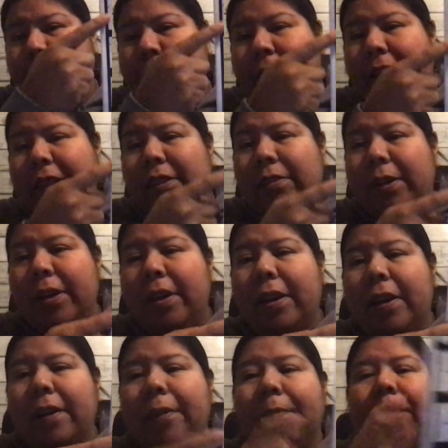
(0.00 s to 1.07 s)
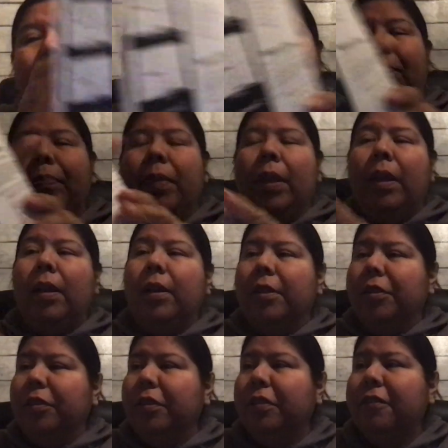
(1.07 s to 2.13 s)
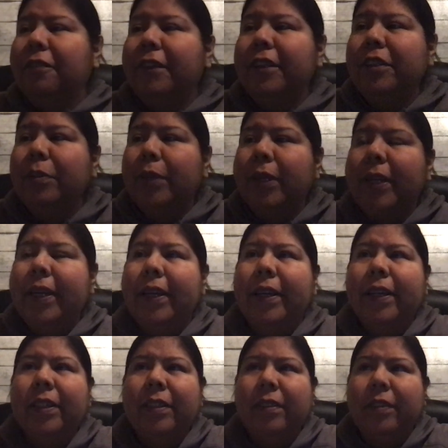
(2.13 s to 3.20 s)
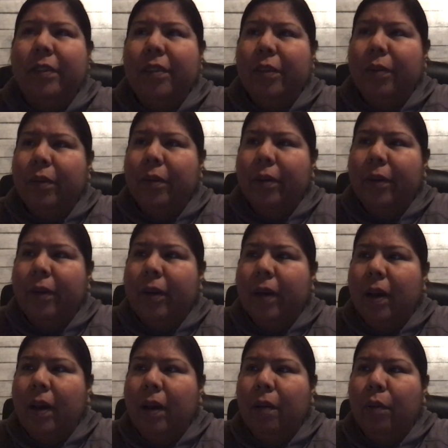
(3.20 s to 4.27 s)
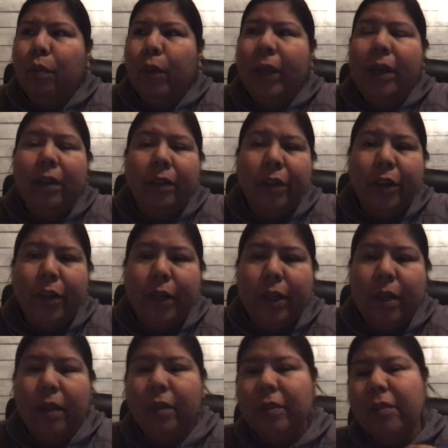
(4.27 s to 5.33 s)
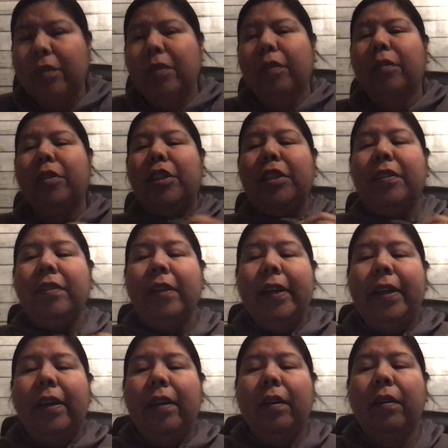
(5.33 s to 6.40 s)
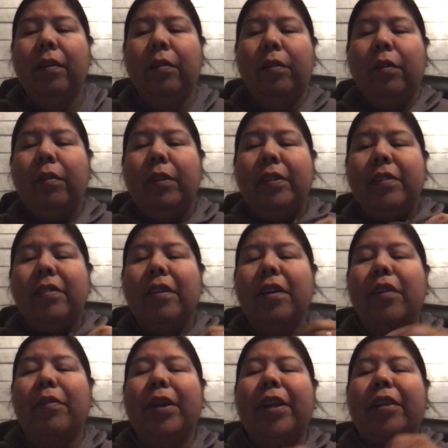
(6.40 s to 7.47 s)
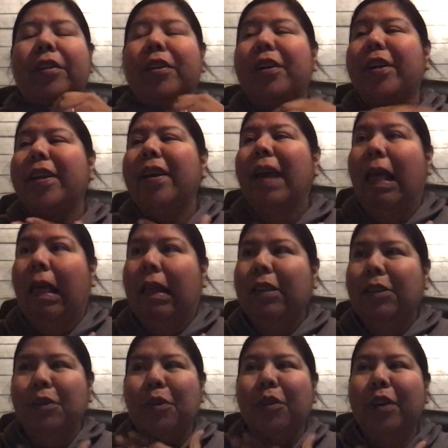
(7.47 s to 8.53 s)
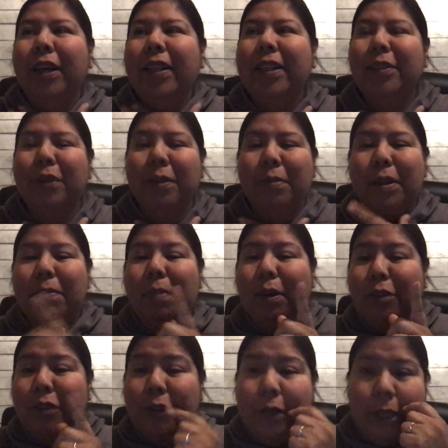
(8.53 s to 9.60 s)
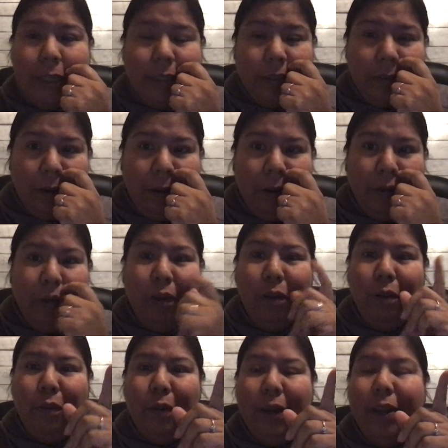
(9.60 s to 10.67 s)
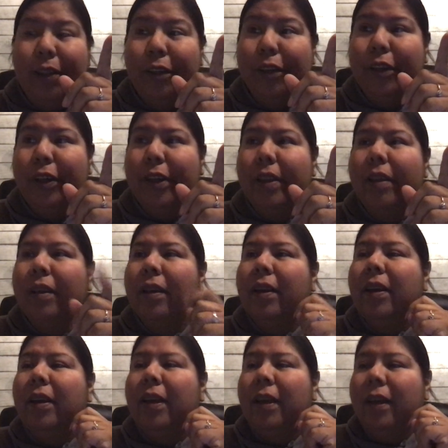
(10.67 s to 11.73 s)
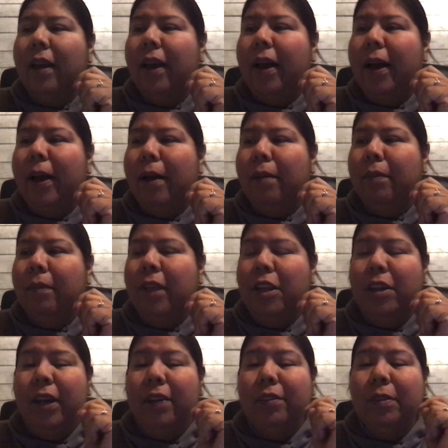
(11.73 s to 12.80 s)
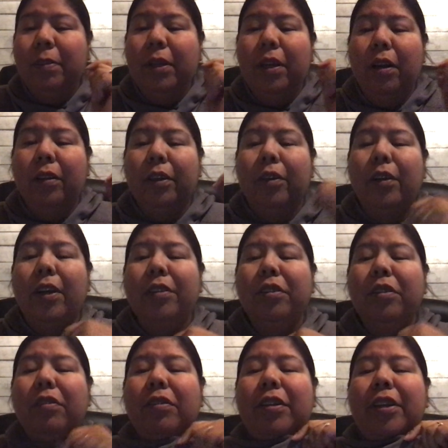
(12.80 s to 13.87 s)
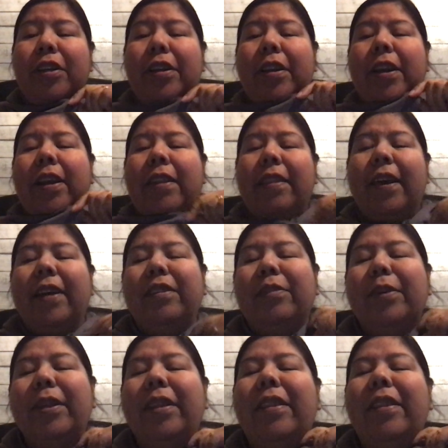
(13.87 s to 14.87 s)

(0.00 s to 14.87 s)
these right here. So the first one is your regular hood. So just like, oh no, this is not a regular hood, so don't look at this one, but most hoodies are a regular hood. Then you have something called a crossover hood, and that's what